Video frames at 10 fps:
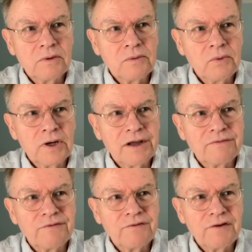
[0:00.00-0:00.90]
when I
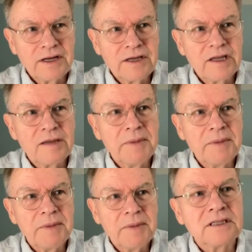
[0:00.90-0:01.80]
finally came
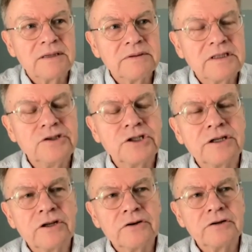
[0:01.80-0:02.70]
out, I was teaching at
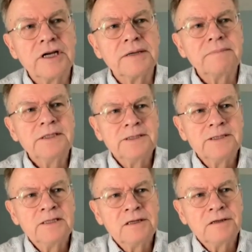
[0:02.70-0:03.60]
Notre Dame,
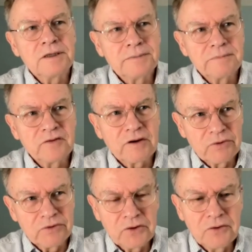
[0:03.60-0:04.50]
several
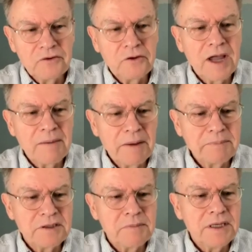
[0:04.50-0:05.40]
students who came up
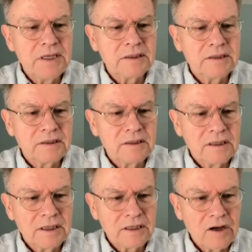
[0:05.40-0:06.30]
to me
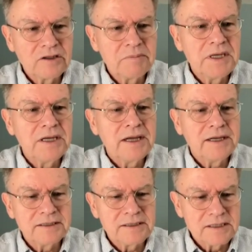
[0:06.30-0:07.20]
and hugged me
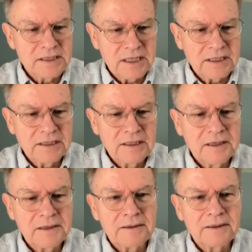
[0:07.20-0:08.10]
and said,
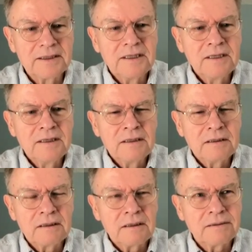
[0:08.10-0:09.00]

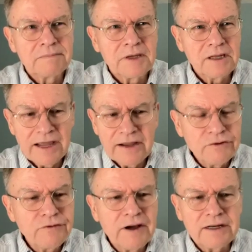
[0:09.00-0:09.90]
I'm glad you
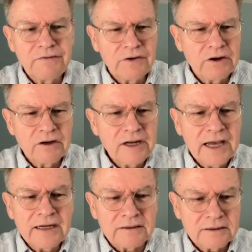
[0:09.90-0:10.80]
finally figured it
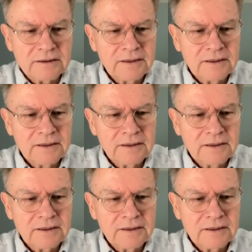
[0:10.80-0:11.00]
out.